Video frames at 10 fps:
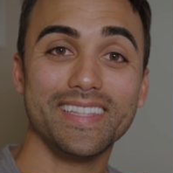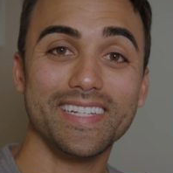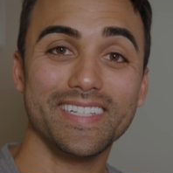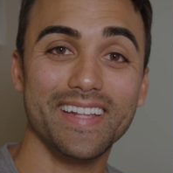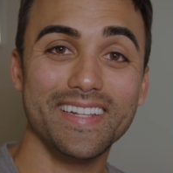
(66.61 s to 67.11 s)

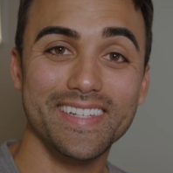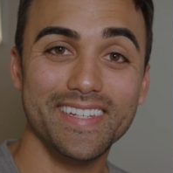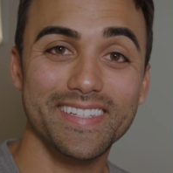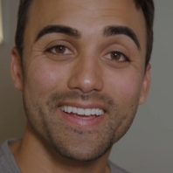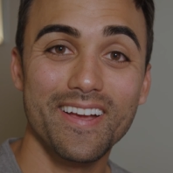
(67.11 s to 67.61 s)
these
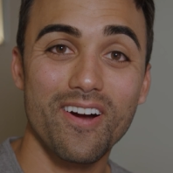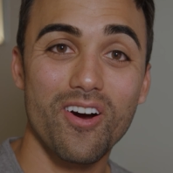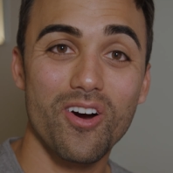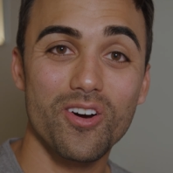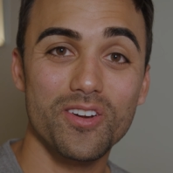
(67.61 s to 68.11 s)
lenses
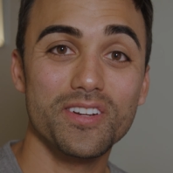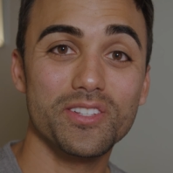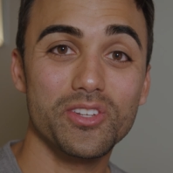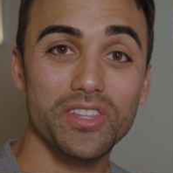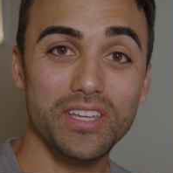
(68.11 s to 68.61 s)

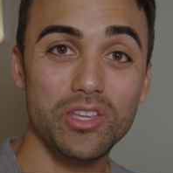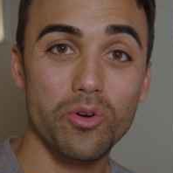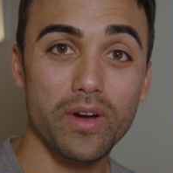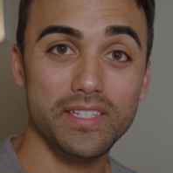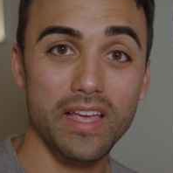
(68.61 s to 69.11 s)
onto the EOS